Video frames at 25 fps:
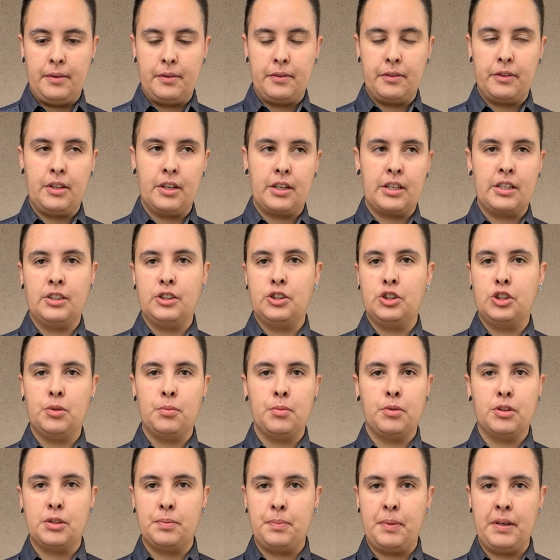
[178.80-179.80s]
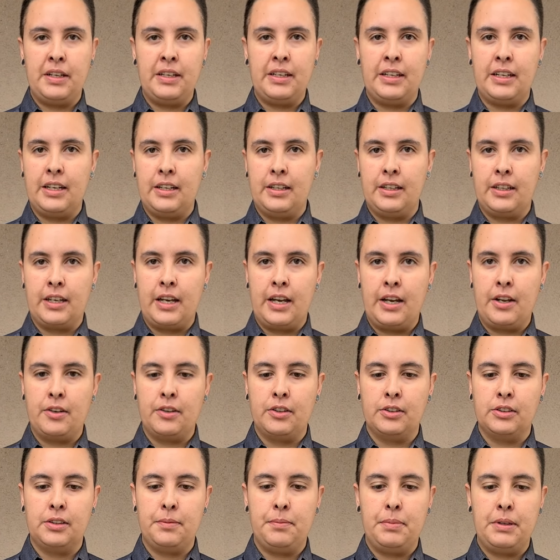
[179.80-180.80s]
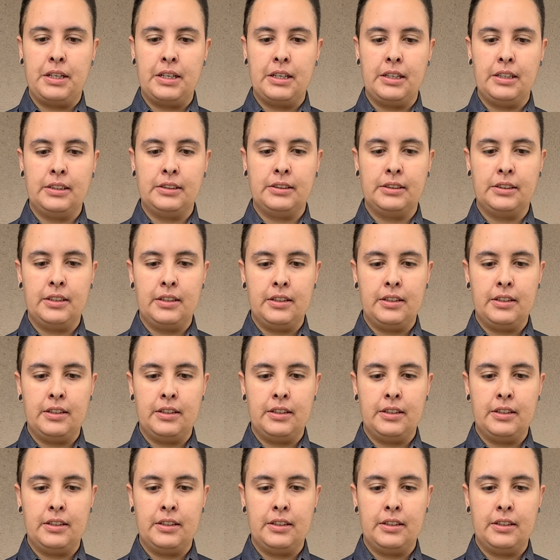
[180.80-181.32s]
the consumer spending indicators, because